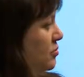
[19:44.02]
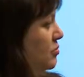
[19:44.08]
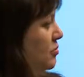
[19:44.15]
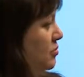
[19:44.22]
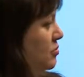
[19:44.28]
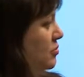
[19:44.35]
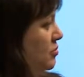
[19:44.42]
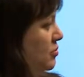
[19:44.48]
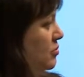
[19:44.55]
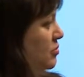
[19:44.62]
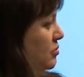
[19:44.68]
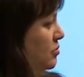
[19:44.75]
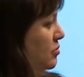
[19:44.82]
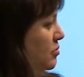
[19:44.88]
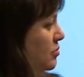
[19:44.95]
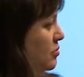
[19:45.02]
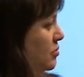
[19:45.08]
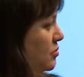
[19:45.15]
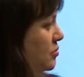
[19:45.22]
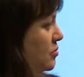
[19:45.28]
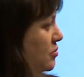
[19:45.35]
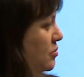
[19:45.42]

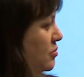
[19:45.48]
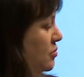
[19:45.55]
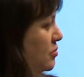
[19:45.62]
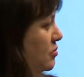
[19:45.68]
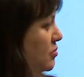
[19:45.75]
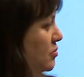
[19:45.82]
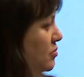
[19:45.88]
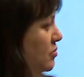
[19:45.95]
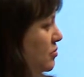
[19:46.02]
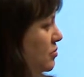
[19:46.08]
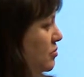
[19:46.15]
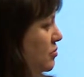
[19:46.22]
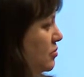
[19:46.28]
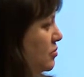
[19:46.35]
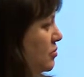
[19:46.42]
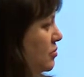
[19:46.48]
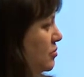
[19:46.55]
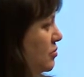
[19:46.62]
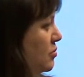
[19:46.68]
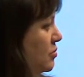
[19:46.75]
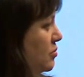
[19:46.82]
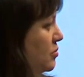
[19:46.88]

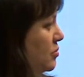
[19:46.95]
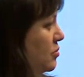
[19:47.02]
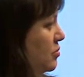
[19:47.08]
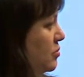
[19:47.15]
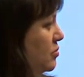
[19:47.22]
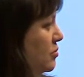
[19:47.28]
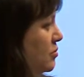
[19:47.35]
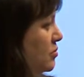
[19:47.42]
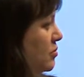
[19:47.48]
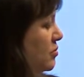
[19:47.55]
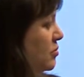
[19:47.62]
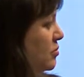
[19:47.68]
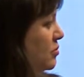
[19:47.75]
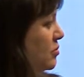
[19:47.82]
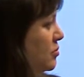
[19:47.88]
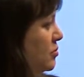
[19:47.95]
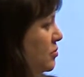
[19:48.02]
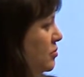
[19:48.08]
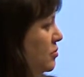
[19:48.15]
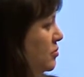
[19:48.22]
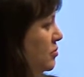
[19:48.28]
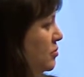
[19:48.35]

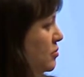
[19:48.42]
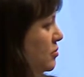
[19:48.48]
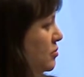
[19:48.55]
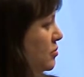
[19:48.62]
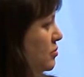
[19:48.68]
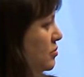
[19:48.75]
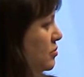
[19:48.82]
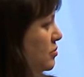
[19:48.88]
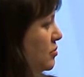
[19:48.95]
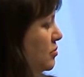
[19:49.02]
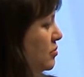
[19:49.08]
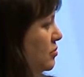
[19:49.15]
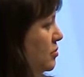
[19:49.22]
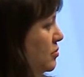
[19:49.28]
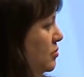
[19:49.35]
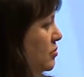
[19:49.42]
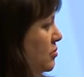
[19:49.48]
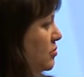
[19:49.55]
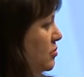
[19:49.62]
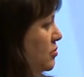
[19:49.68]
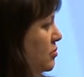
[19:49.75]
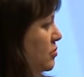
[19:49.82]

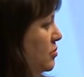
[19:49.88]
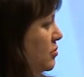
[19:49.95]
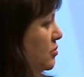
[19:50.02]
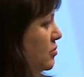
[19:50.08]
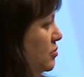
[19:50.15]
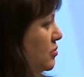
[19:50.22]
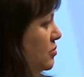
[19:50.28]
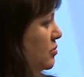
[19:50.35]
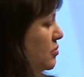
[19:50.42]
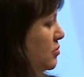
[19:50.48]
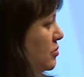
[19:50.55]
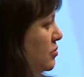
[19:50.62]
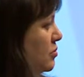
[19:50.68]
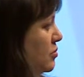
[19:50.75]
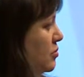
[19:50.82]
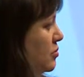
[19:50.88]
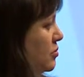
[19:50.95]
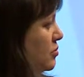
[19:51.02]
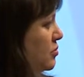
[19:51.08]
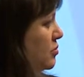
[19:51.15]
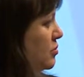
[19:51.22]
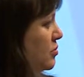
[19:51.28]

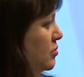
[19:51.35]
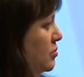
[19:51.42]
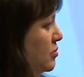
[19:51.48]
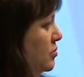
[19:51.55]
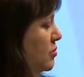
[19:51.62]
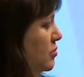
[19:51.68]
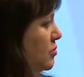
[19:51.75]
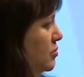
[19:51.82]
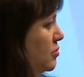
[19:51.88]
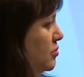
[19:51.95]
This person isn't speaking.